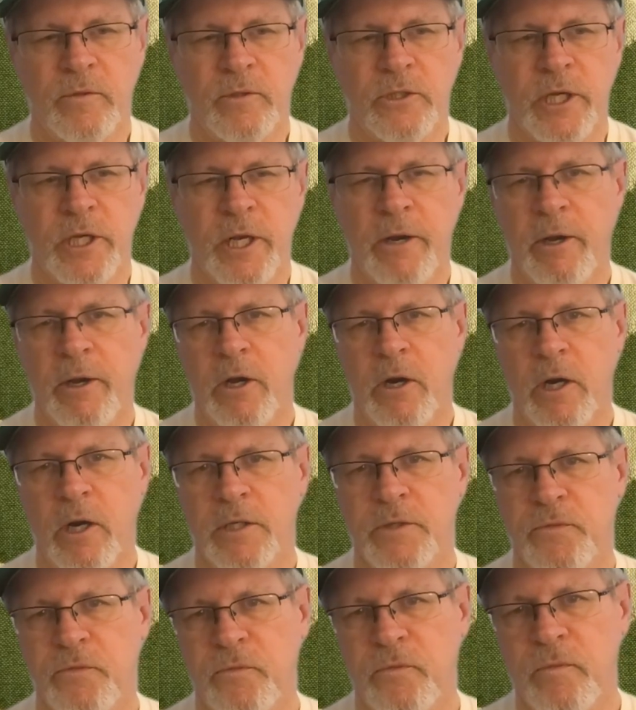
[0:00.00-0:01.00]
Generic
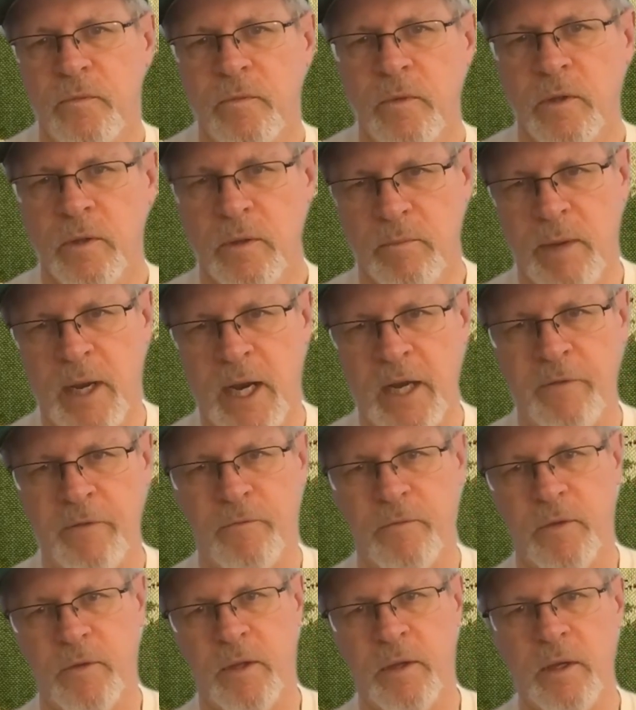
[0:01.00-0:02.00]
cards batting
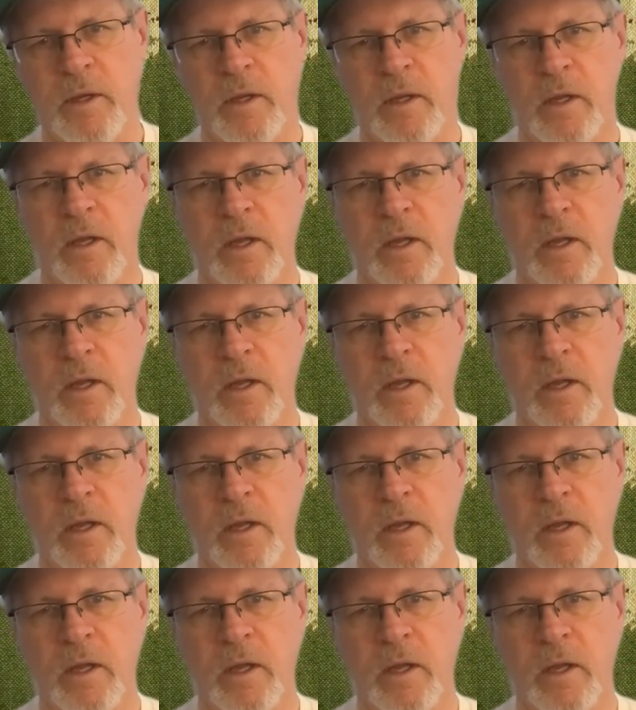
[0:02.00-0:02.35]
for the